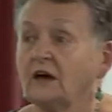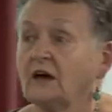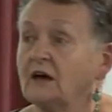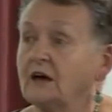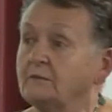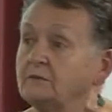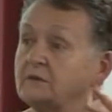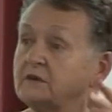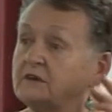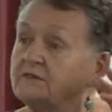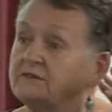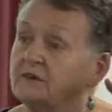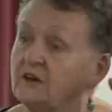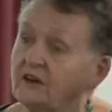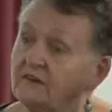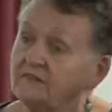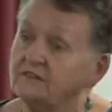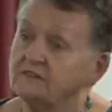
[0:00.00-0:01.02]
um,
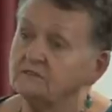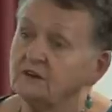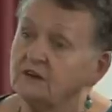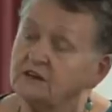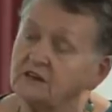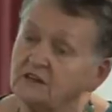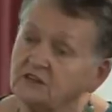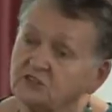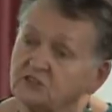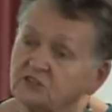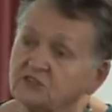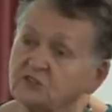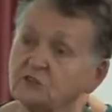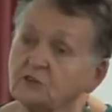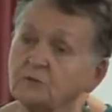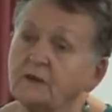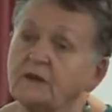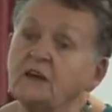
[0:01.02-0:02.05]
if you're having radiation
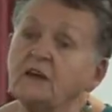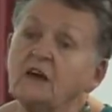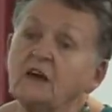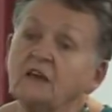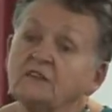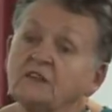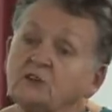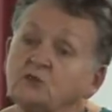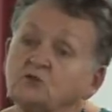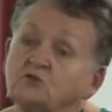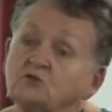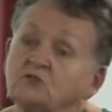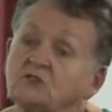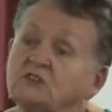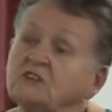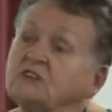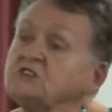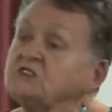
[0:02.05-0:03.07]
therapy, that you
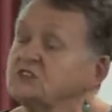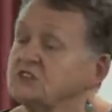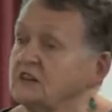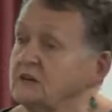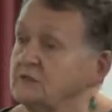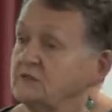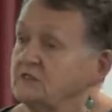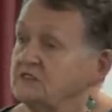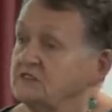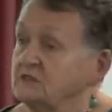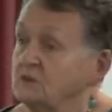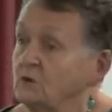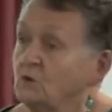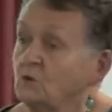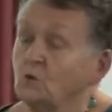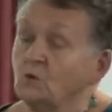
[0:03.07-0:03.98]
need to keep these.